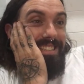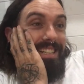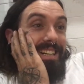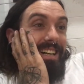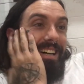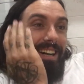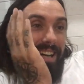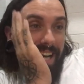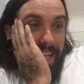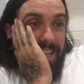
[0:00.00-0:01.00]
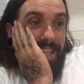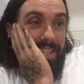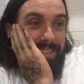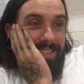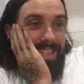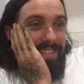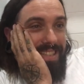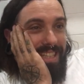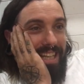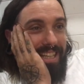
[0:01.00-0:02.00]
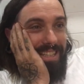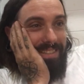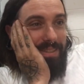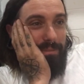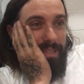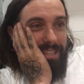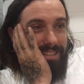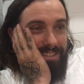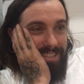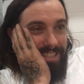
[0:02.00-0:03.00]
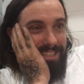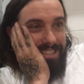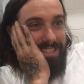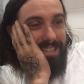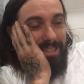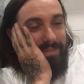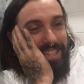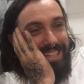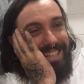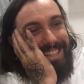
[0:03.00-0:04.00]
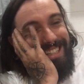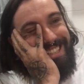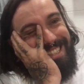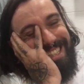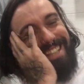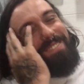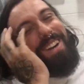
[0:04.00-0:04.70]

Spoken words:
I think a 2020 calendar would be a good addition to the merch.